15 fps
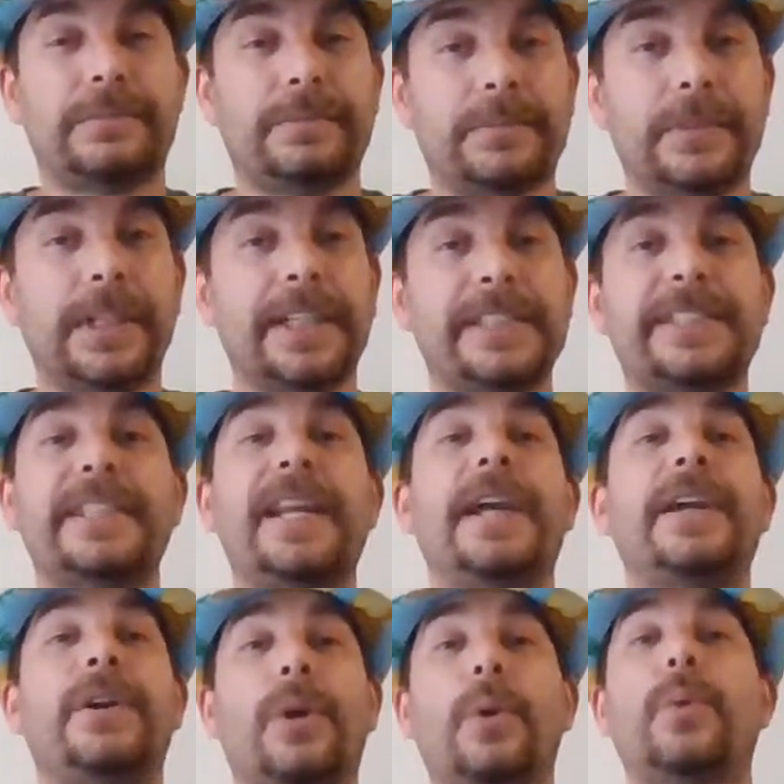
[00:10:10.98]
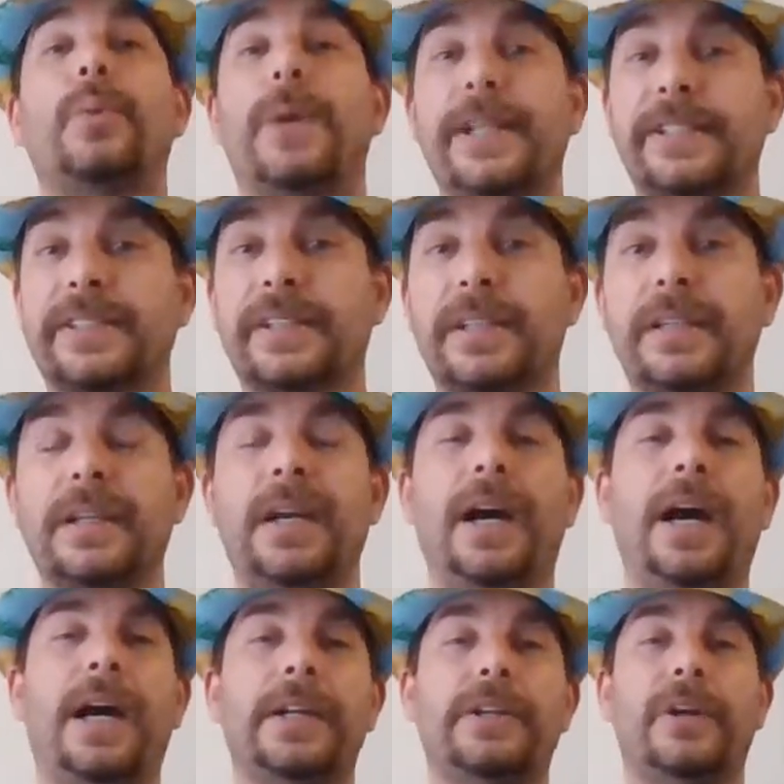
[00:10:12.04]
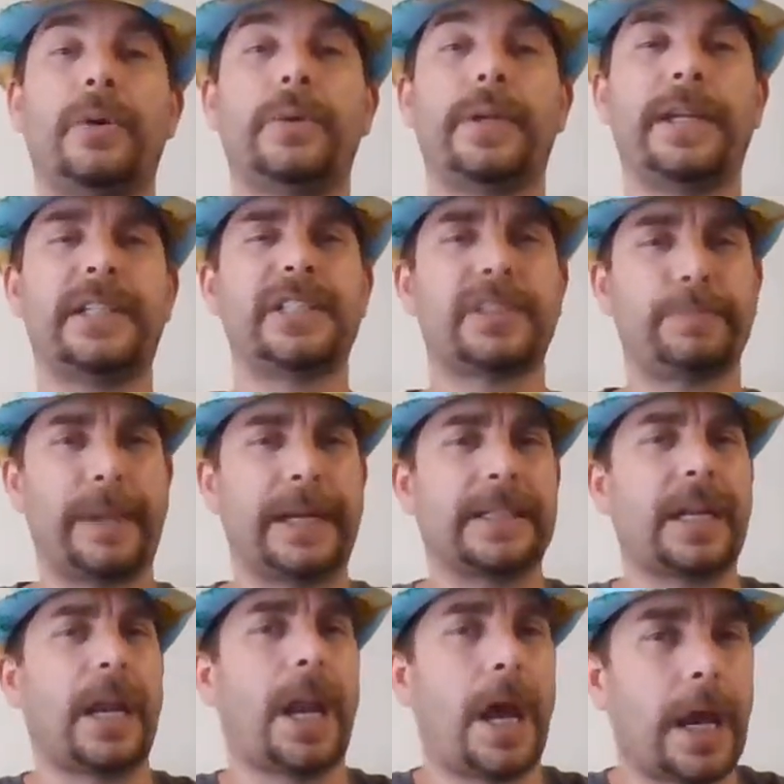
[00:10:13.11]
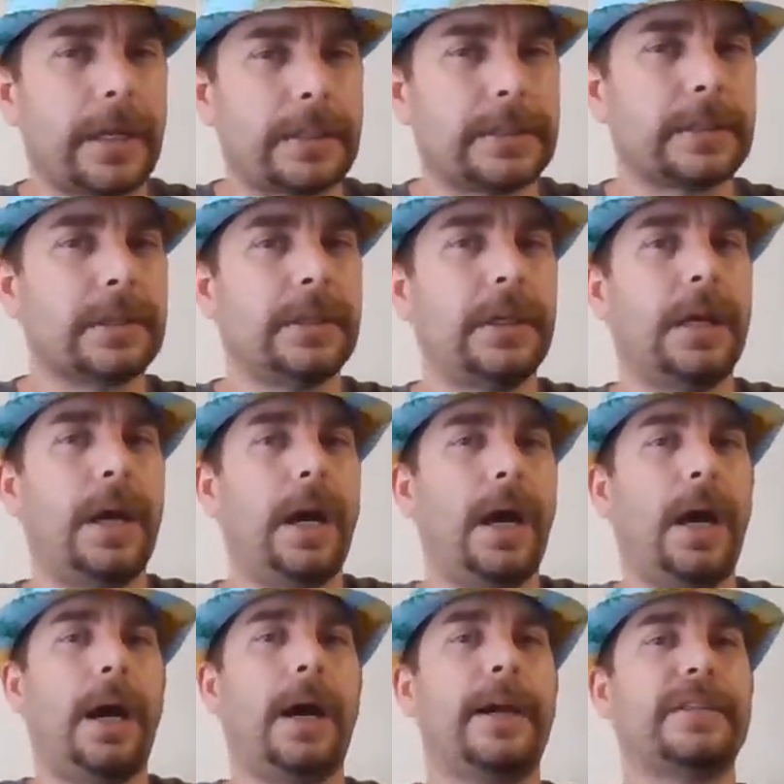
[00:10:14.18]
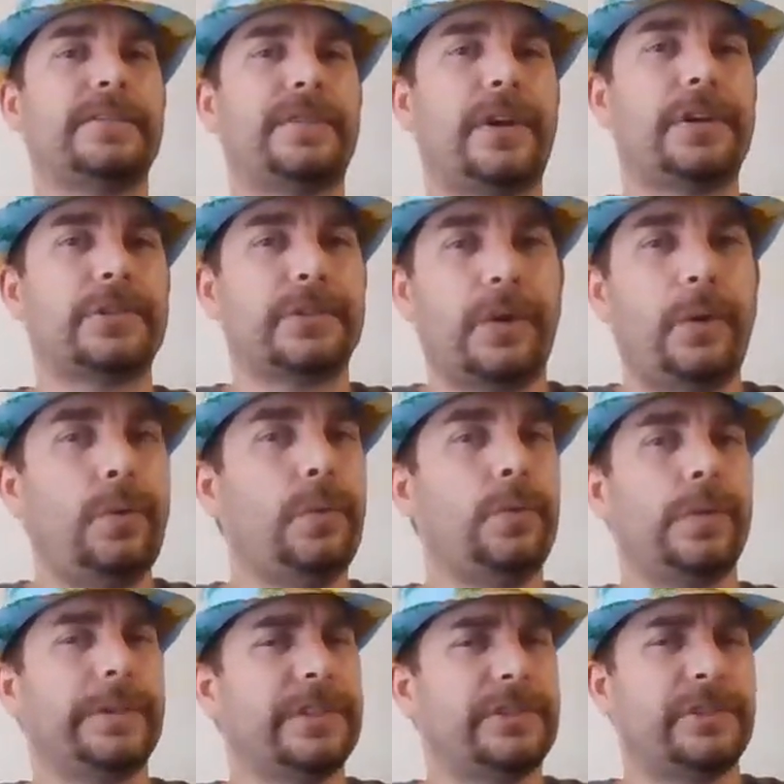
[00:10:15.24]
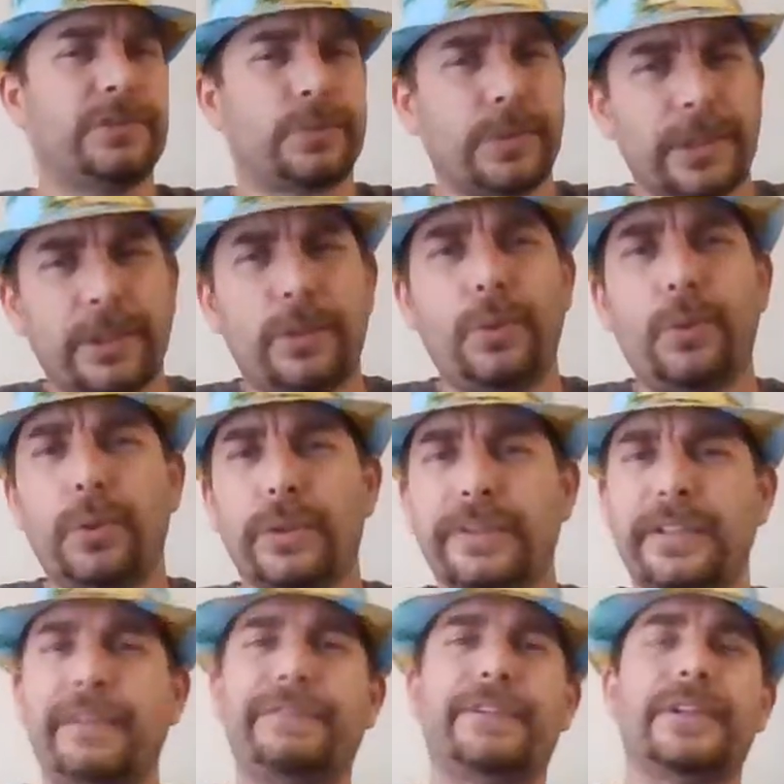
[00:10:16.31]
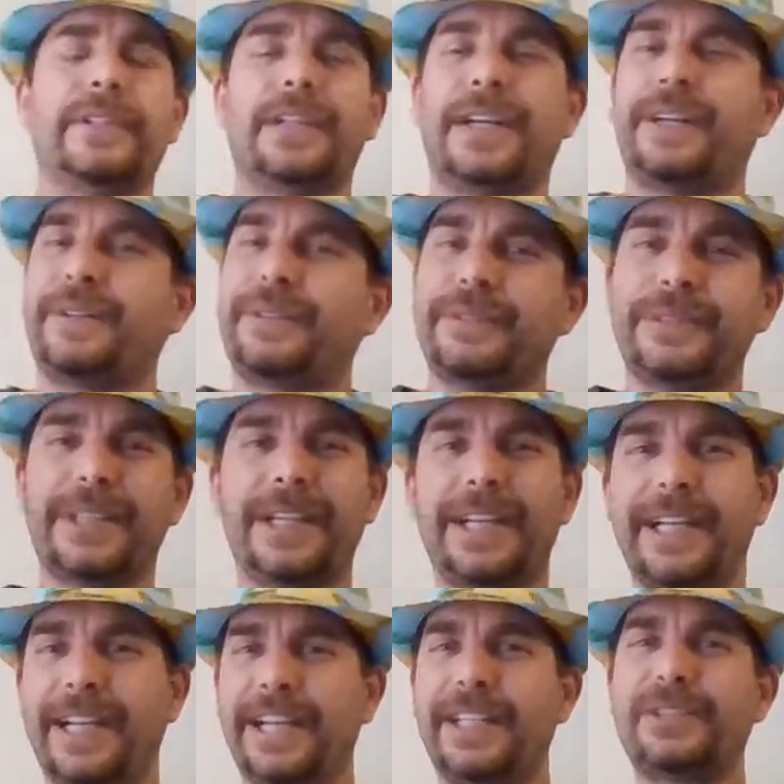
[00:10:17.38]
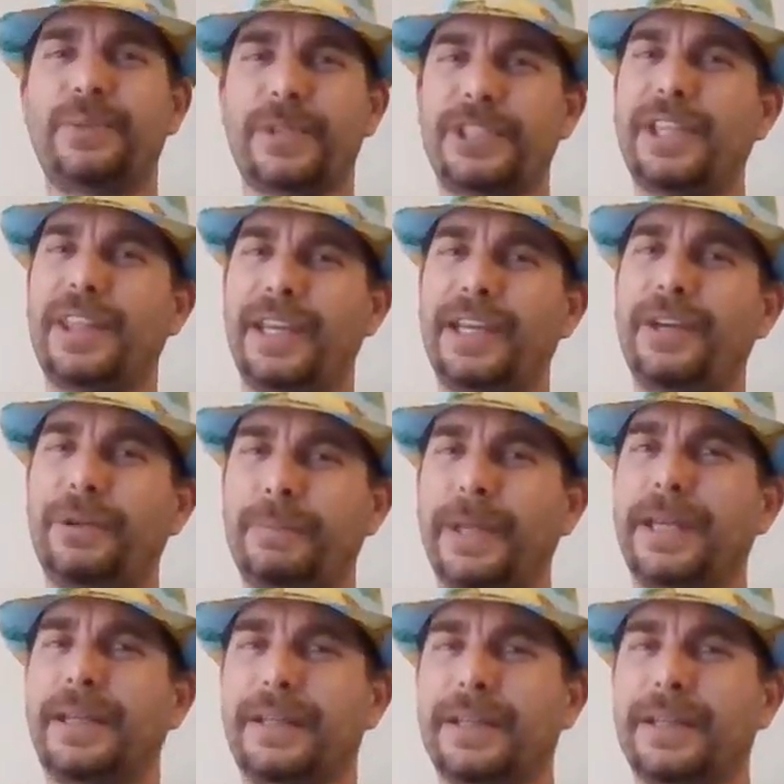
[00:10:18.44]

Listen at your own risk. Don't expect a lot. As far as, well, this is really cool and different. No, it's what you think it'd be.